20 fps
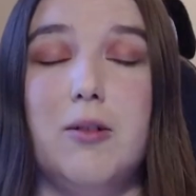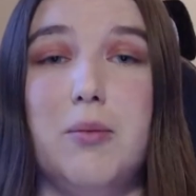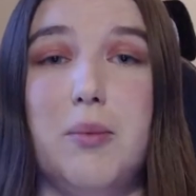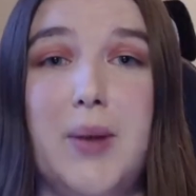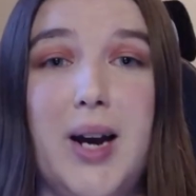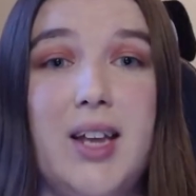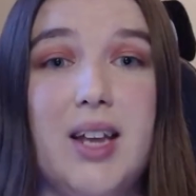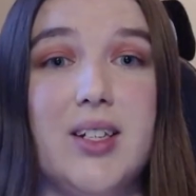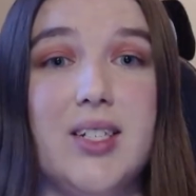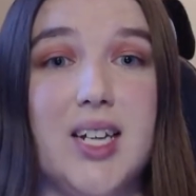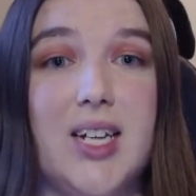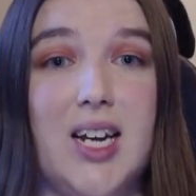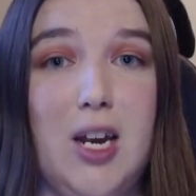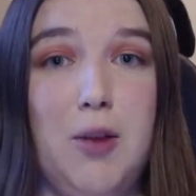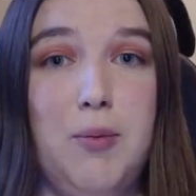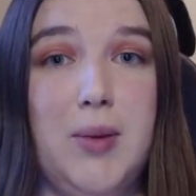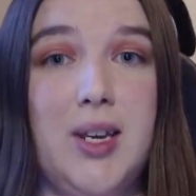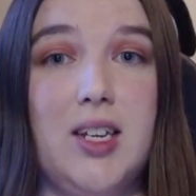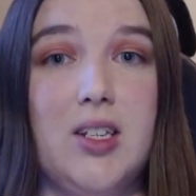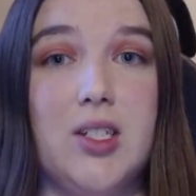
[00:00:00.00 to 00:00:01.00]
By the
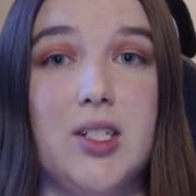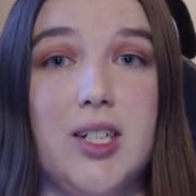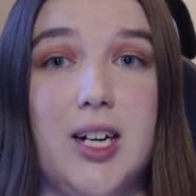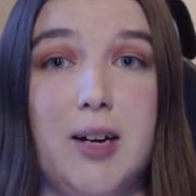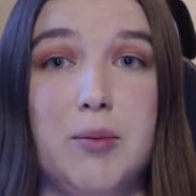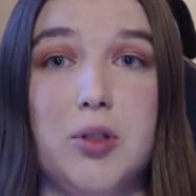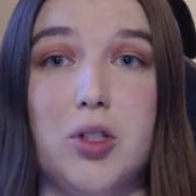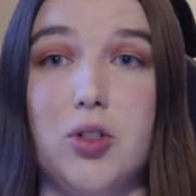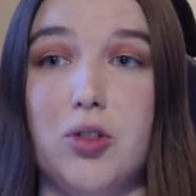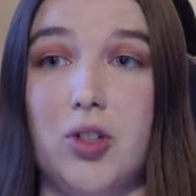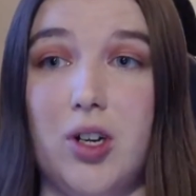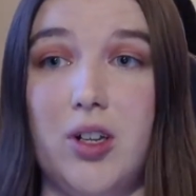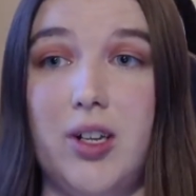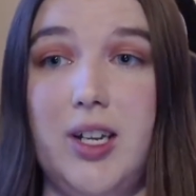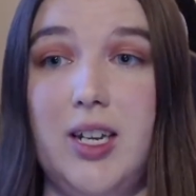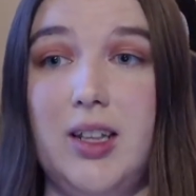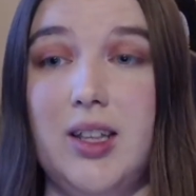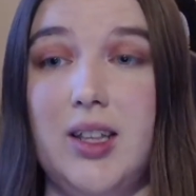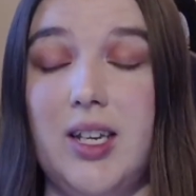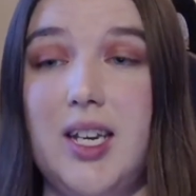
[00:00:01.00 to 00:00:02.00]
time he stopped
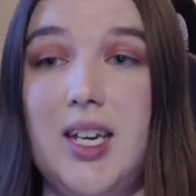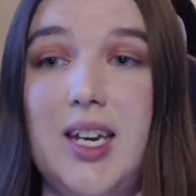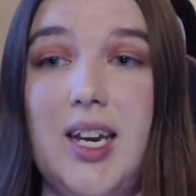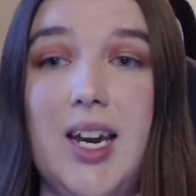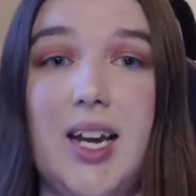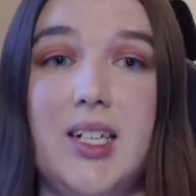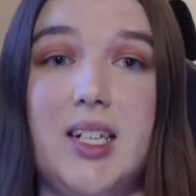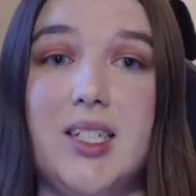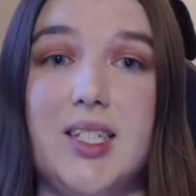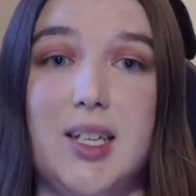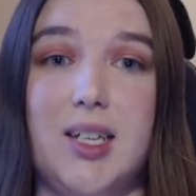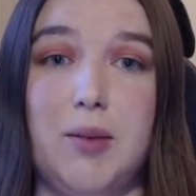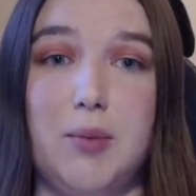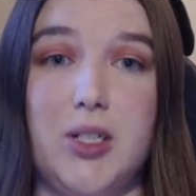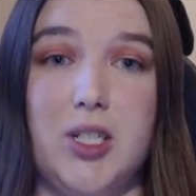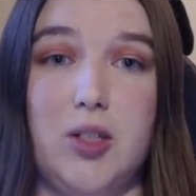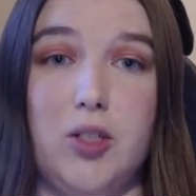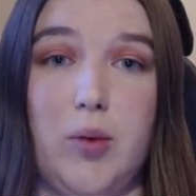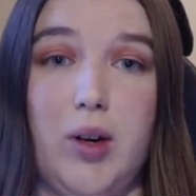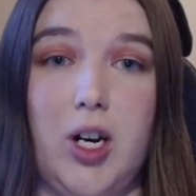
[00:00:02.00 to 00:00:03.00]
struggling, the king had slipped
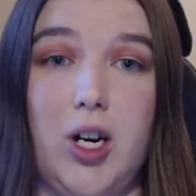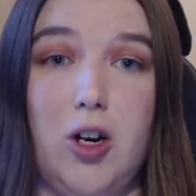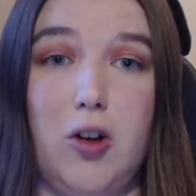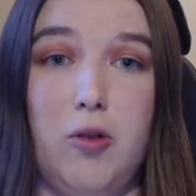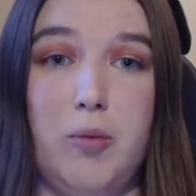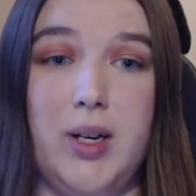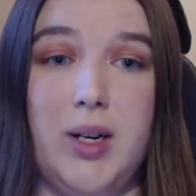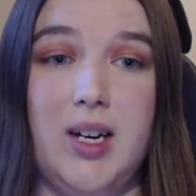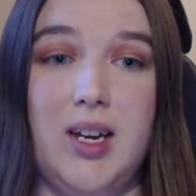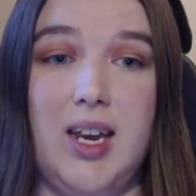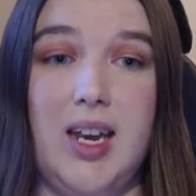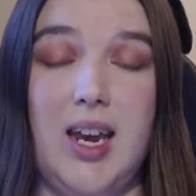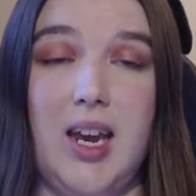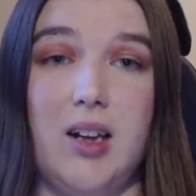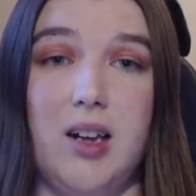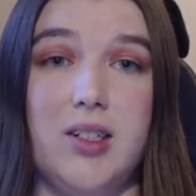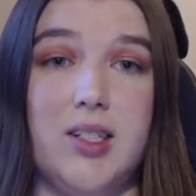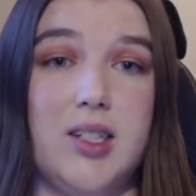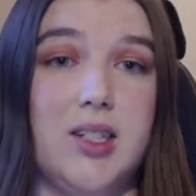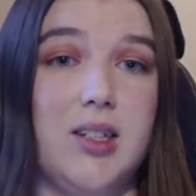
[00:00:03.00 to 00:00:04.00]
into a coma,
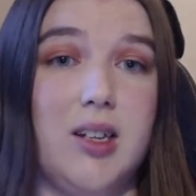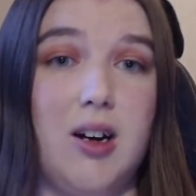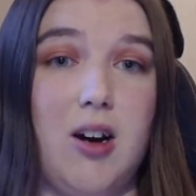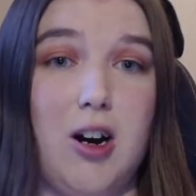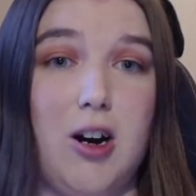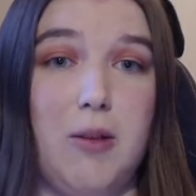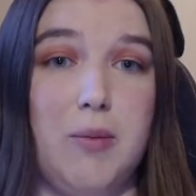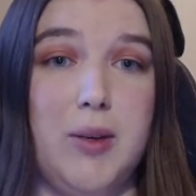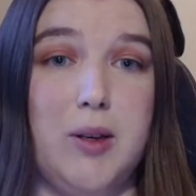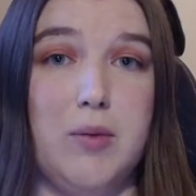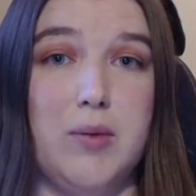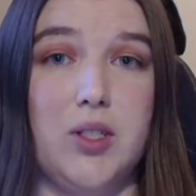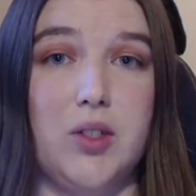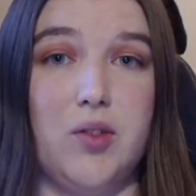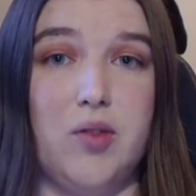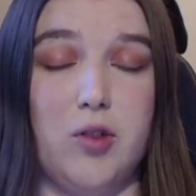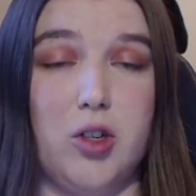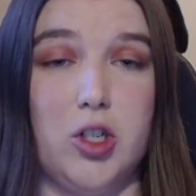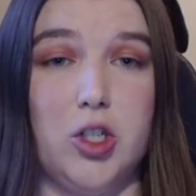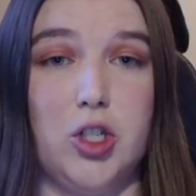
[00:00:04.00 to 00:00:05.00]
and the army was
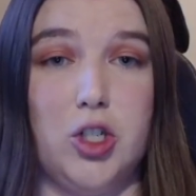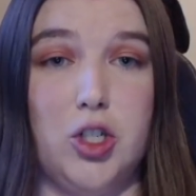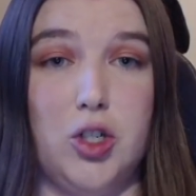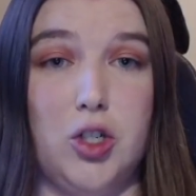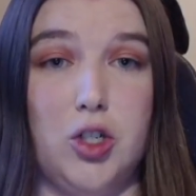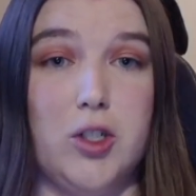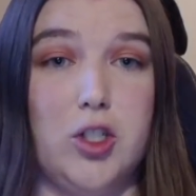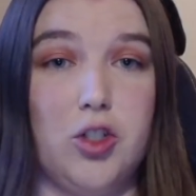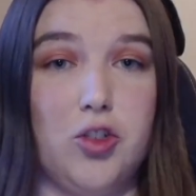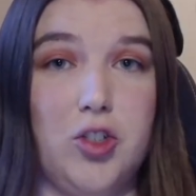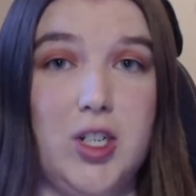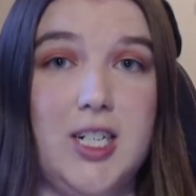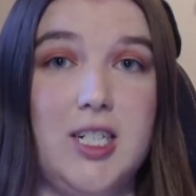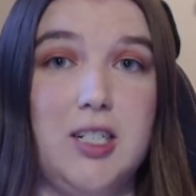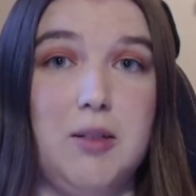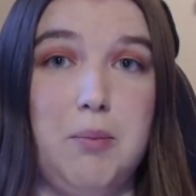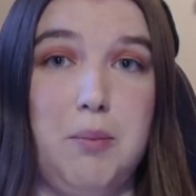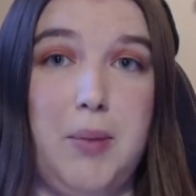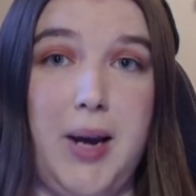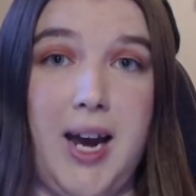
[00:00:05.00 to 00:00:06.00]
forced to retreat
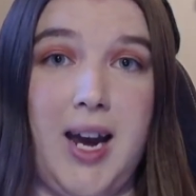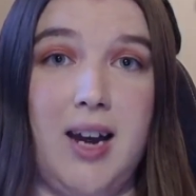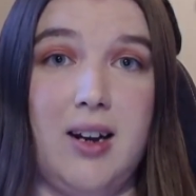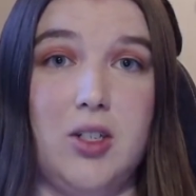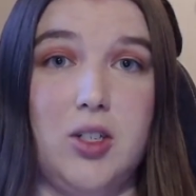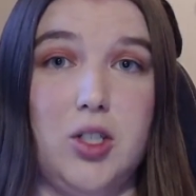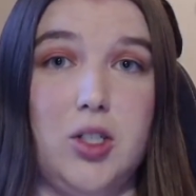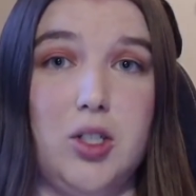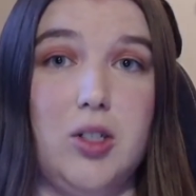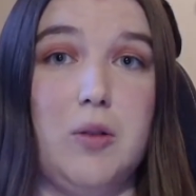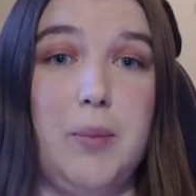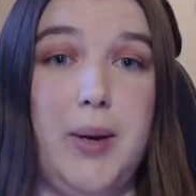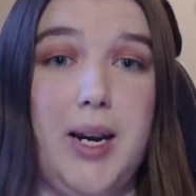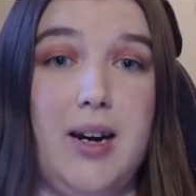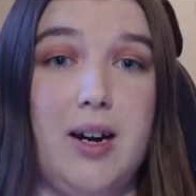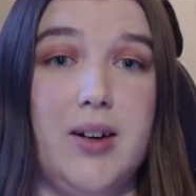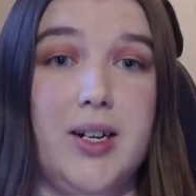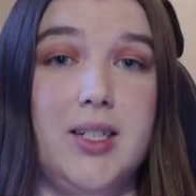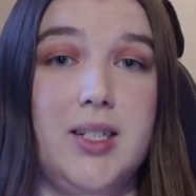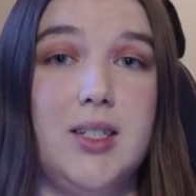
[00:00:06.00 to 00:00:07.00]
back to
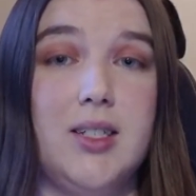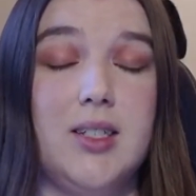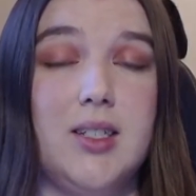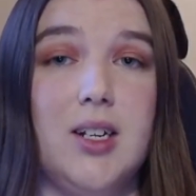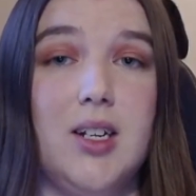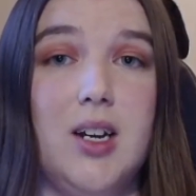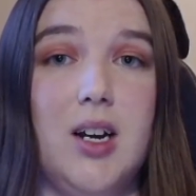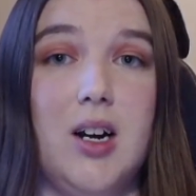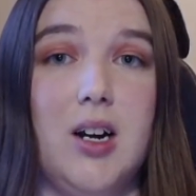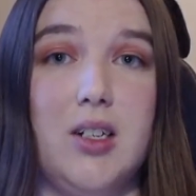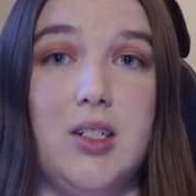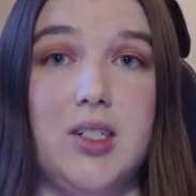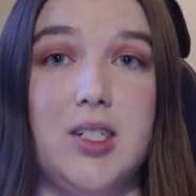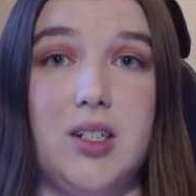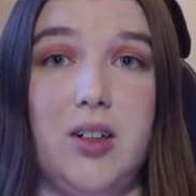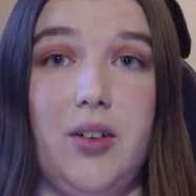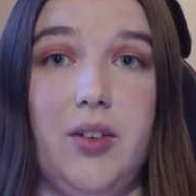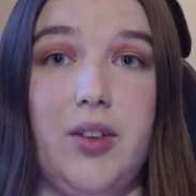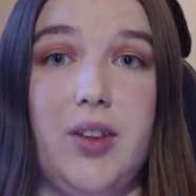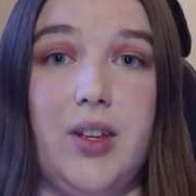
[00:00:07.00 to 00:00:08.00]
Paris
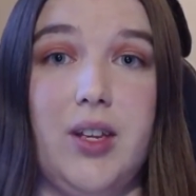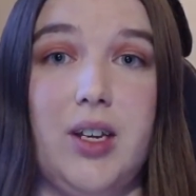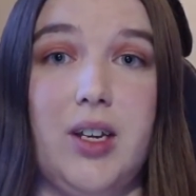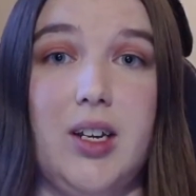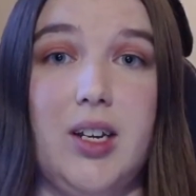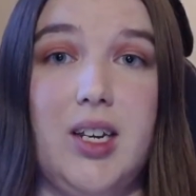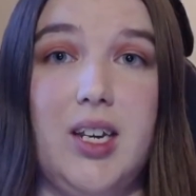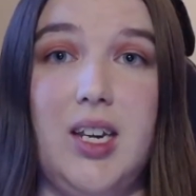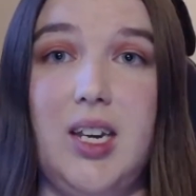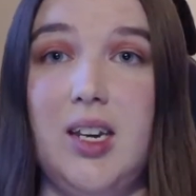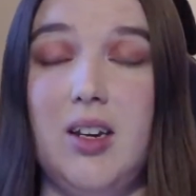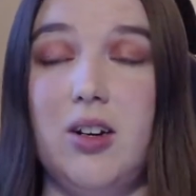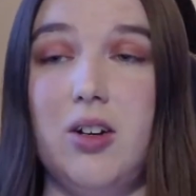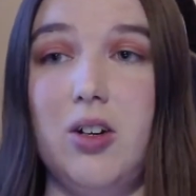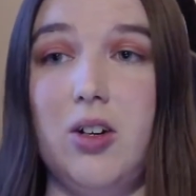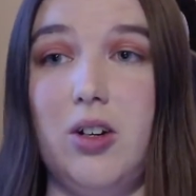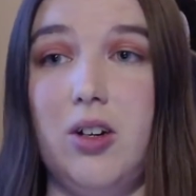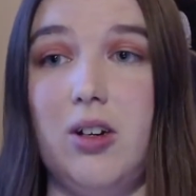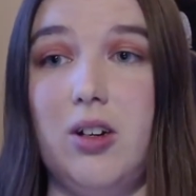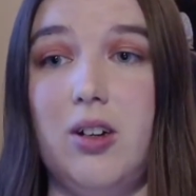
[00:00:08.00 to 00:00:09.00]
until the king
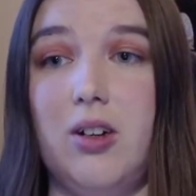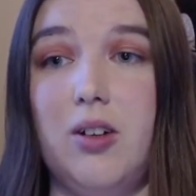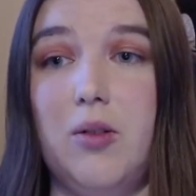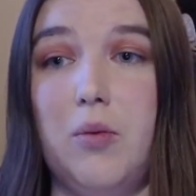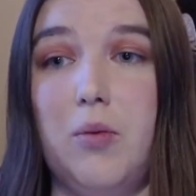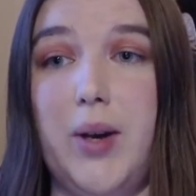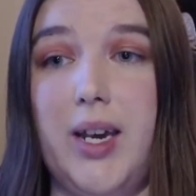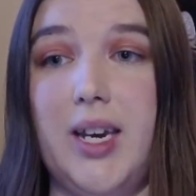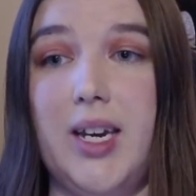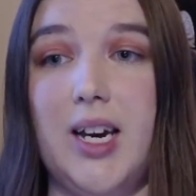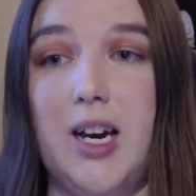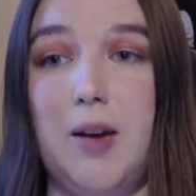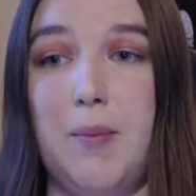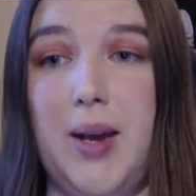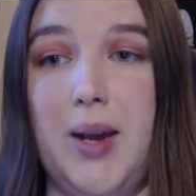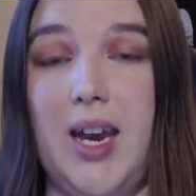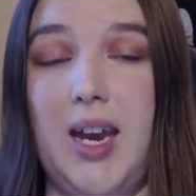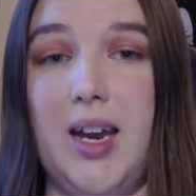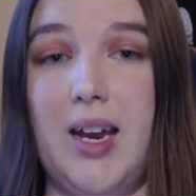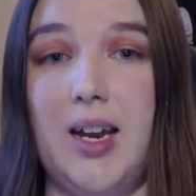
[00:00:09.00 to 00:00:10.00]
could wake up
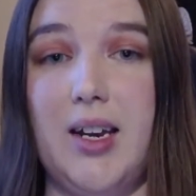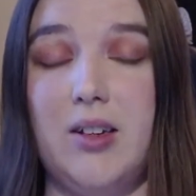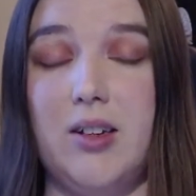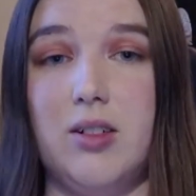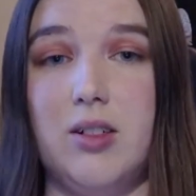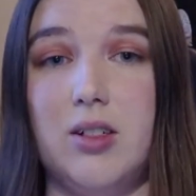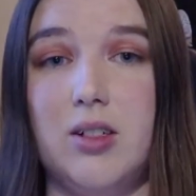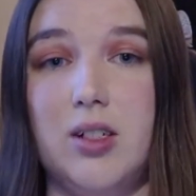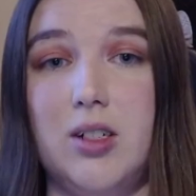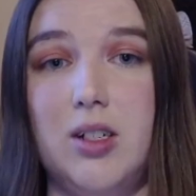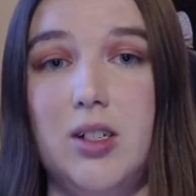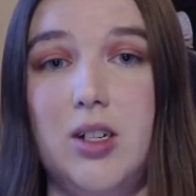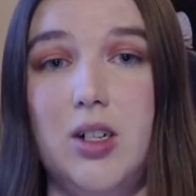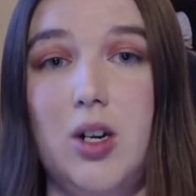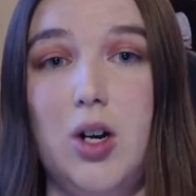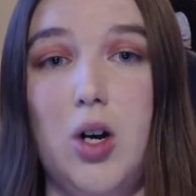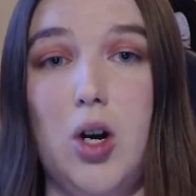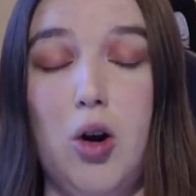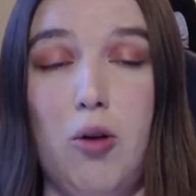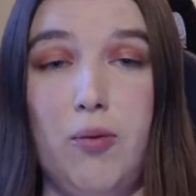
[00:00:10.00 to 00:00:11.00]
and
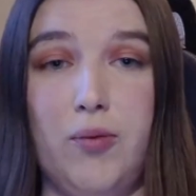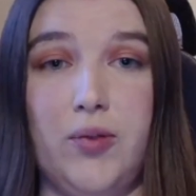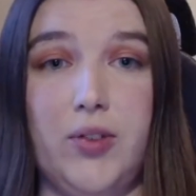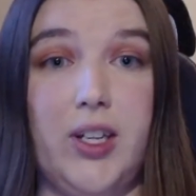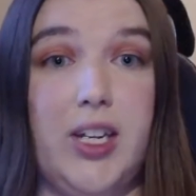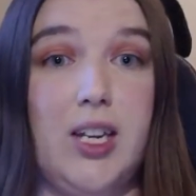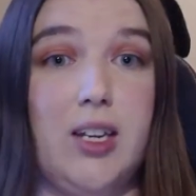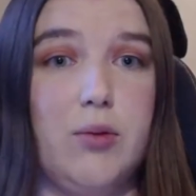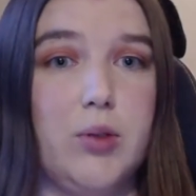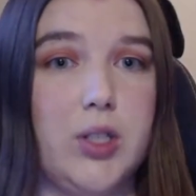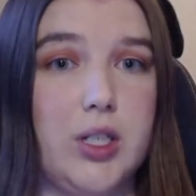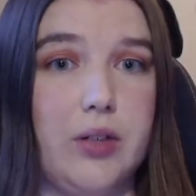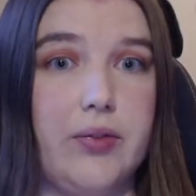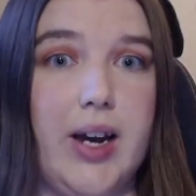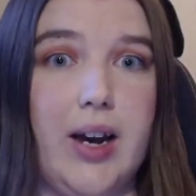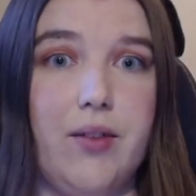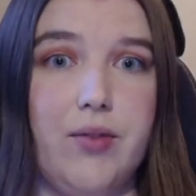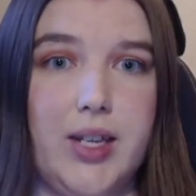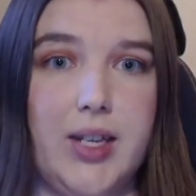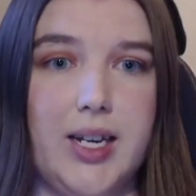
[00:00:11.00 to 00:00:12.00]
hopefully
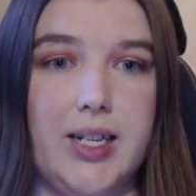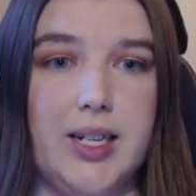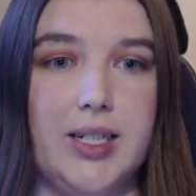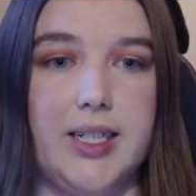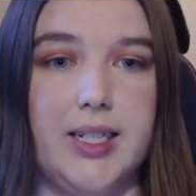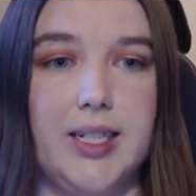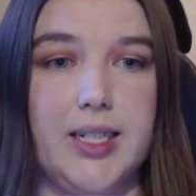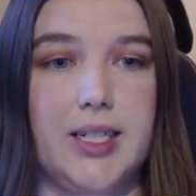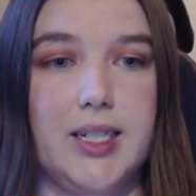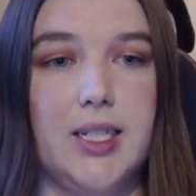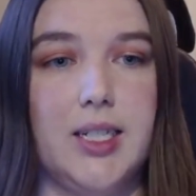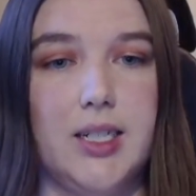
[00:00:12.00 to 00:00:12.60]
survive the incident.